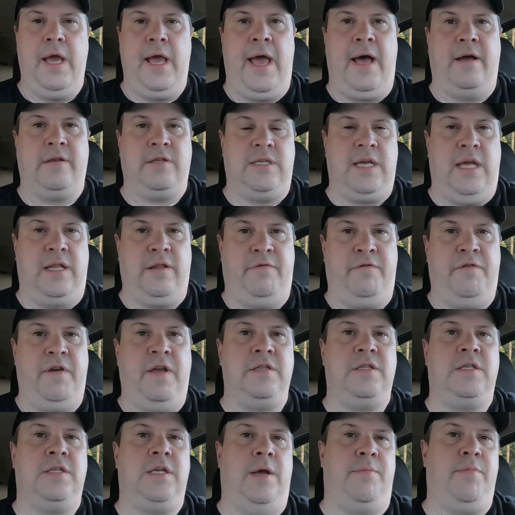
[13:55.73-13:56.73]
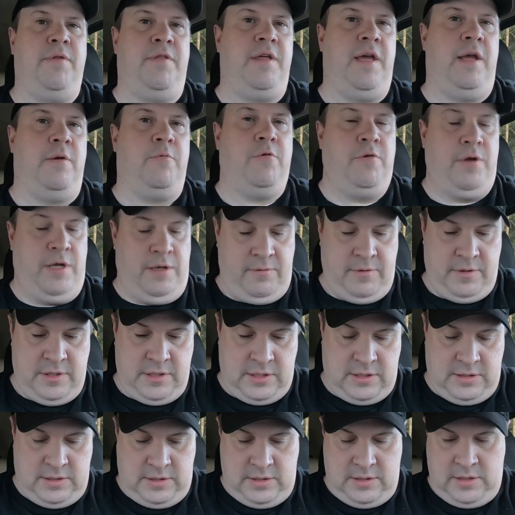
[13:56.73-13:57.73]
outside the fence type of thing where he
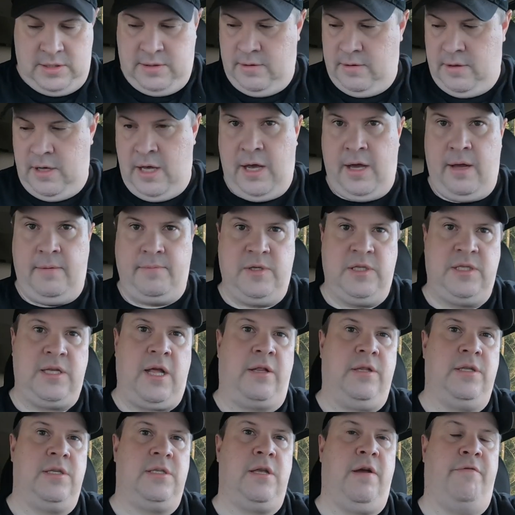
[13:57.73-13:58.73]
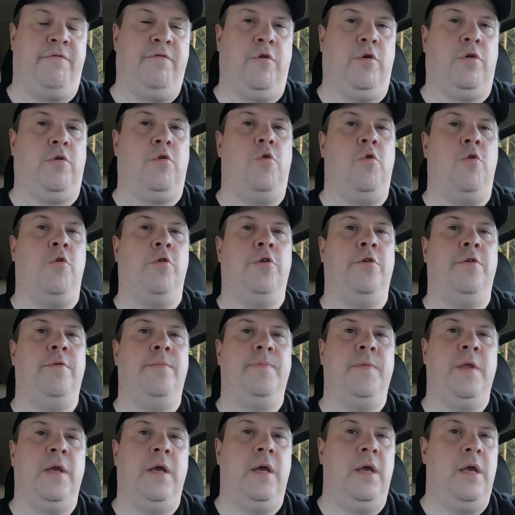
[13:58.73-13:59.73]
was selling stuff for $1,
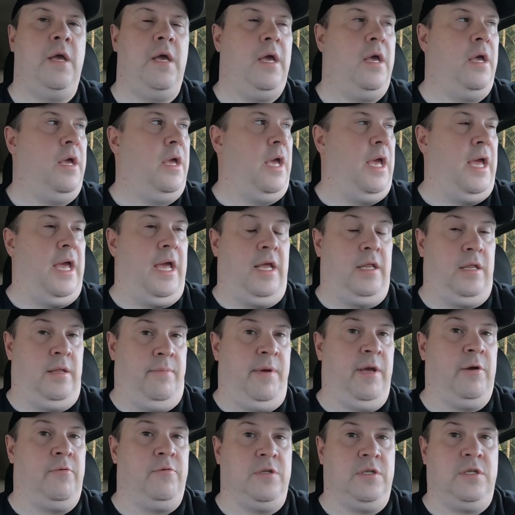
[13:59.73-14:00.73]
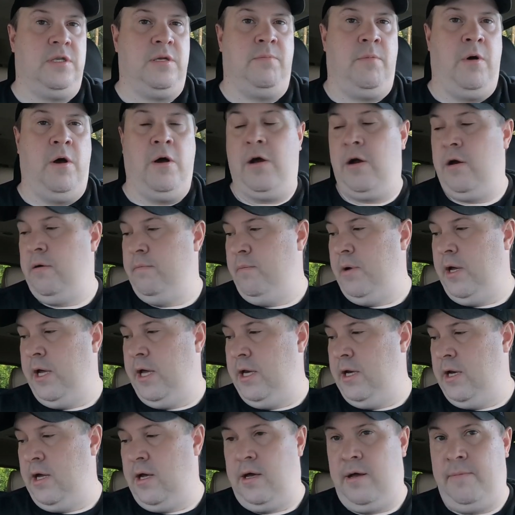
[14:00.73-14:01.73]
and the big one's tomorrow.
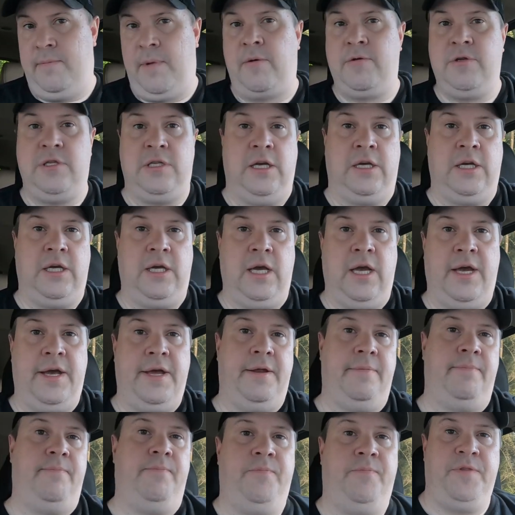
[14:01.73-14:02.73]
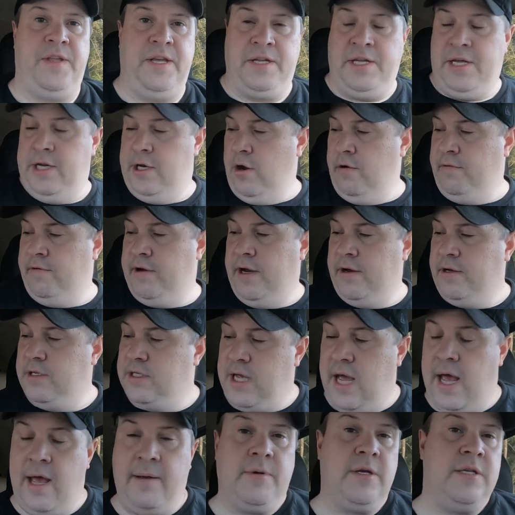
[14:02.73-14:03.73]
But I was lucky I did get over there in
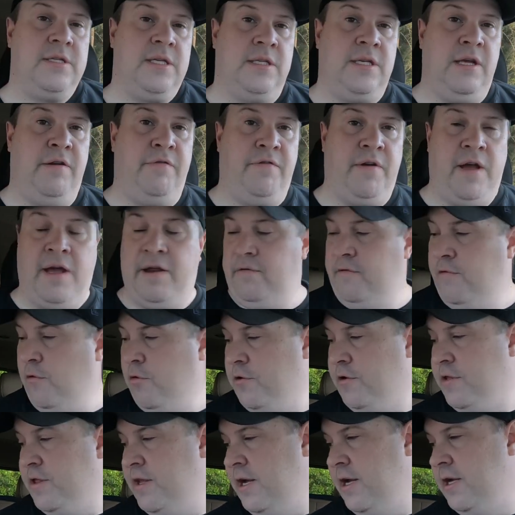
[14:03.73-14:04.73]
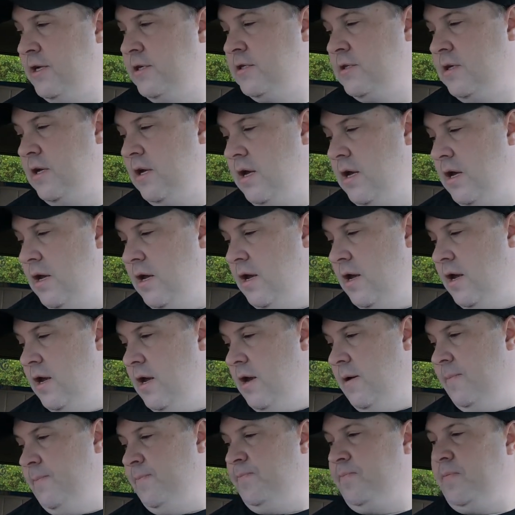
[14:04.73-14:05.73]
time, because I did find 4 things.
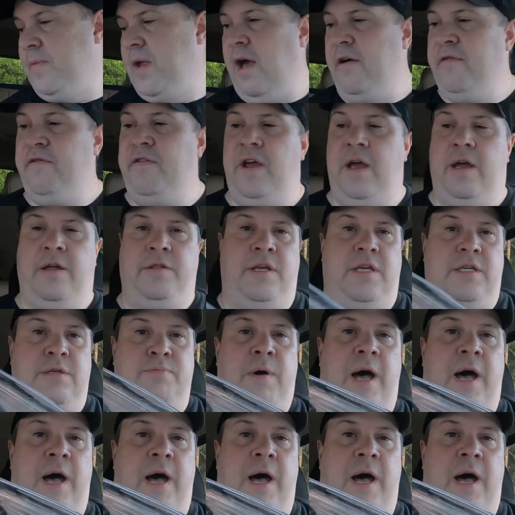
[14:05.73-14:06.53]
I found this